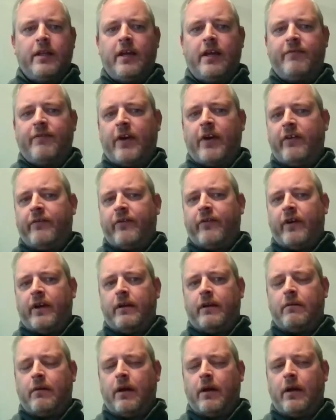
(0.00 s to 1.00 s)
They're very
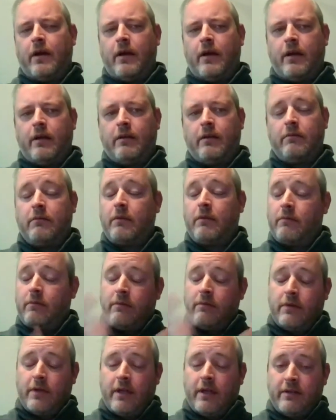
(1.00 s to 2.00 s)

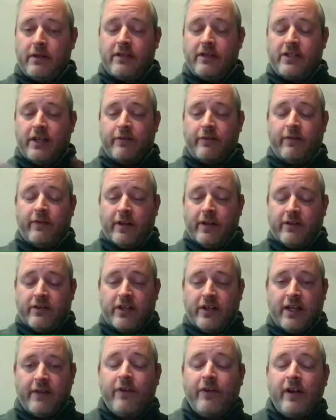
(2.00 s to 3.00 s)
they're
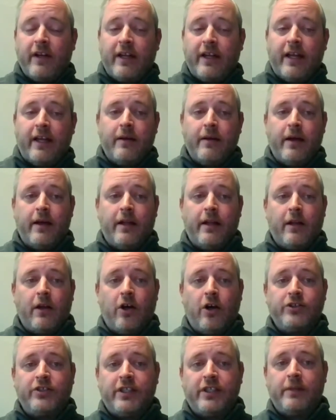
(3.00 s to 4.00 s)
significantly
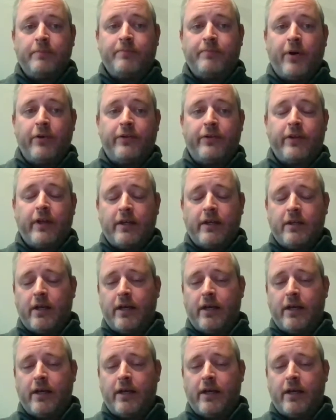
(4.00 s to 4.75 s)
large in both